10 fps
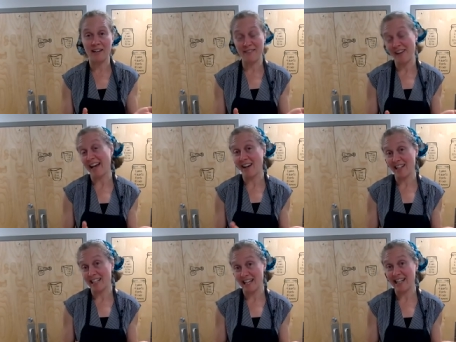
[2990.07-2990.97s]
fat
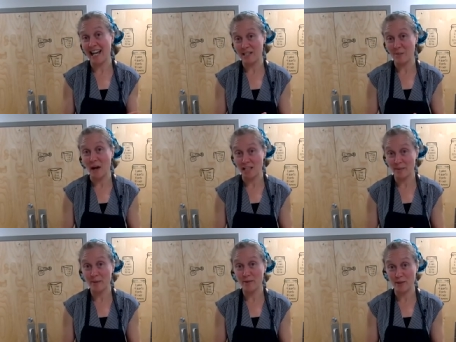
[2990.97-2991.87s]
content as
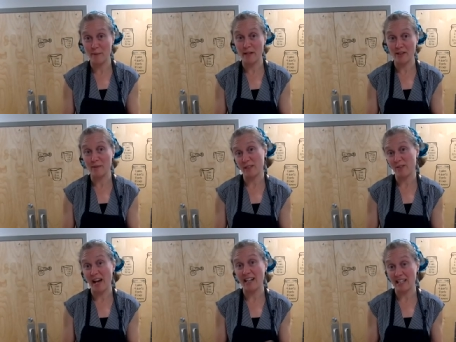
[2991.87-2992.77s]
possible for the butter, as much
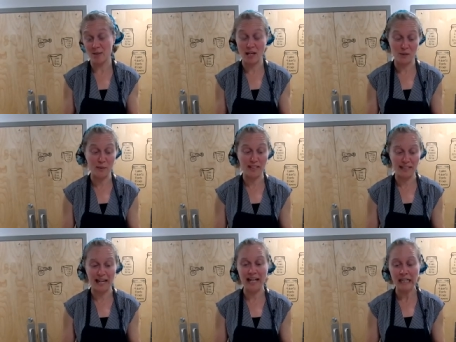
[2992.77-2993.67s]
fat as we can
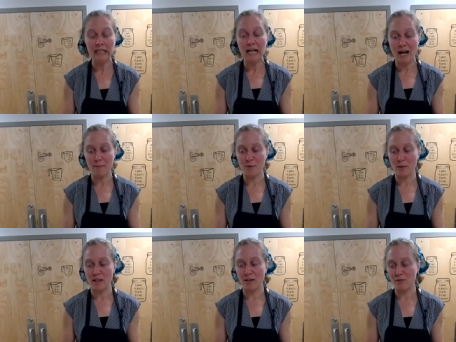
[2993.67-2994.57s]
get. So
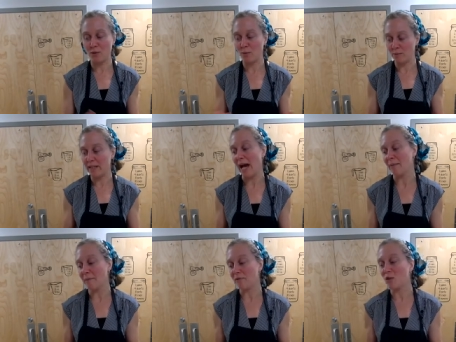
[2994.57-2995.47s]
that
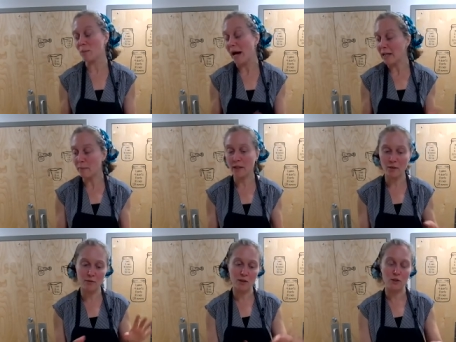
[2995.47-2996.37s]
if you're buying butter
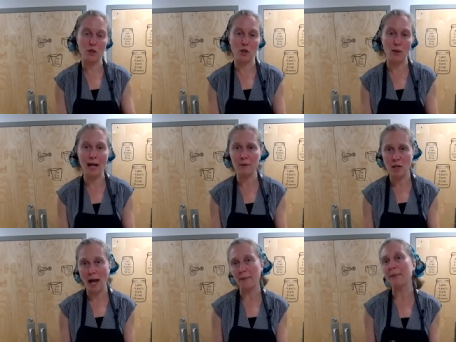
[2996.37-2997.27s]
for the dough,
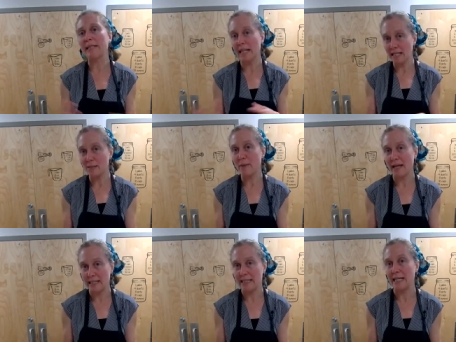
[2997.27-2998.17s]
I would tend to buy
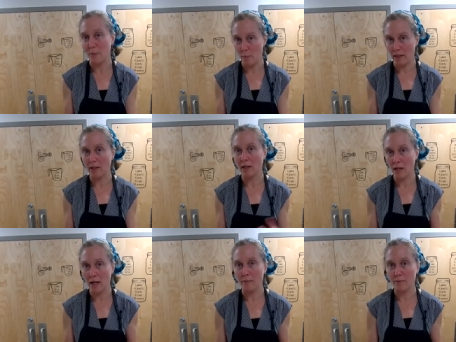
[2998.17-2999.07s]
the same butter
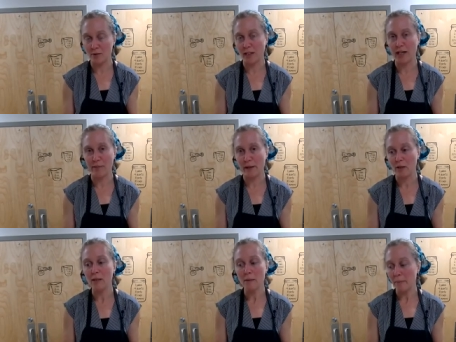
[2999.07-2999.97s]
for the caramel,
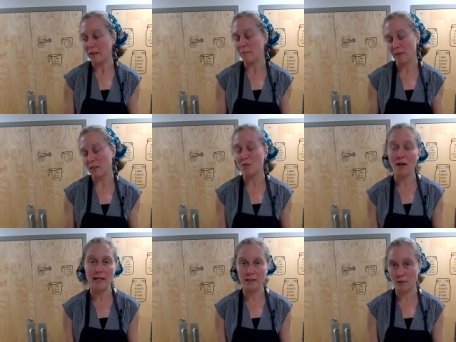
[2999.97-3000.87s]
but it's
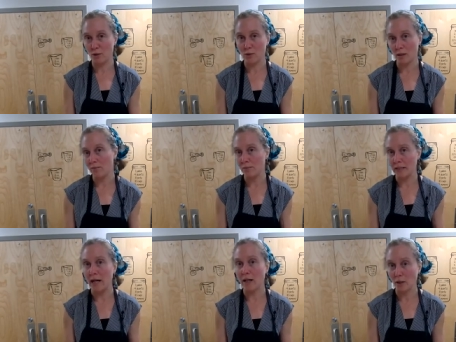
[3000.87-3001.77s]
fine to use
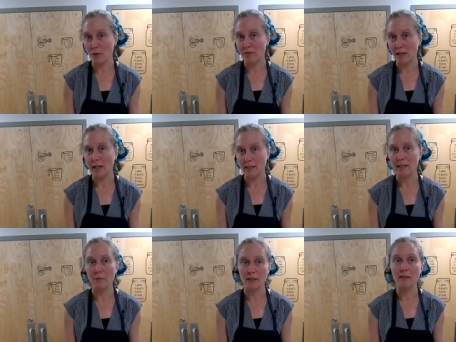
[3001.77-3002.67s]
a lower fat content one.